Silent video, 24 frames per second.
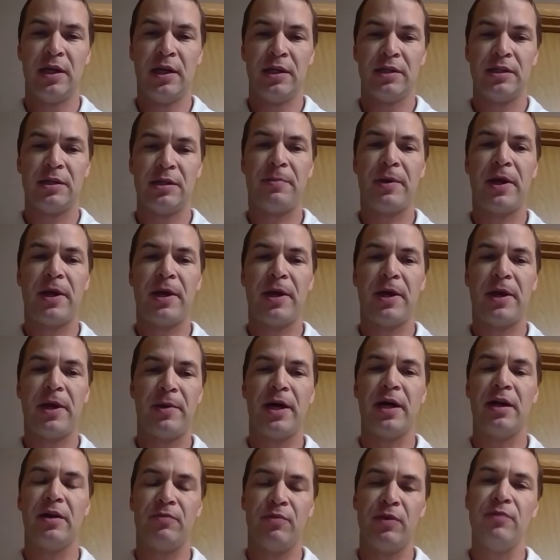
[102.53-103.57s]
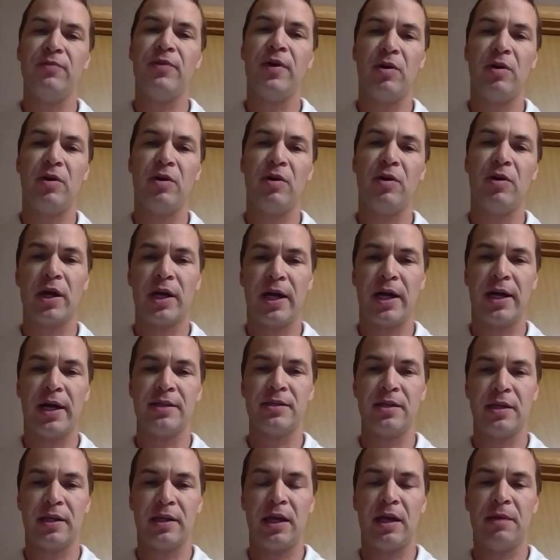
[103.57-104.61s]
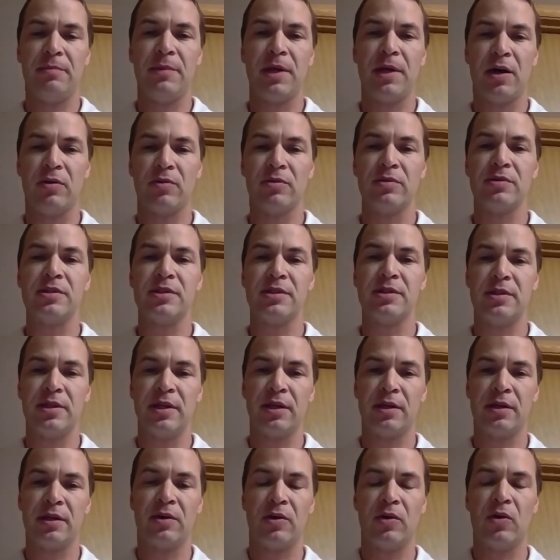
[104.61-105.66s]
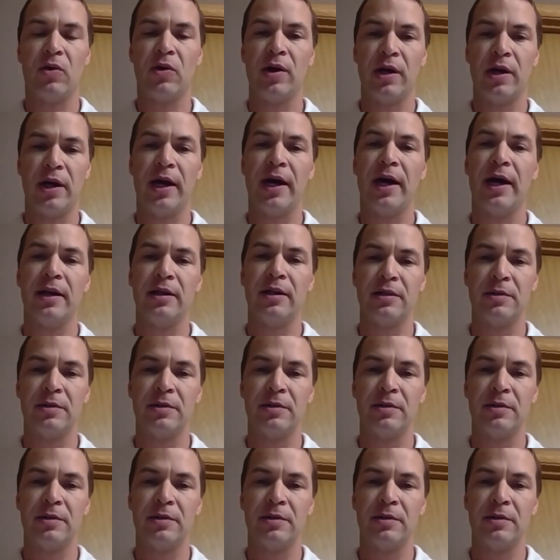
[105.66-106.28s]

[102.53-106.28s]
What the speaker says: depending upon if we found more guys that came down sick or not,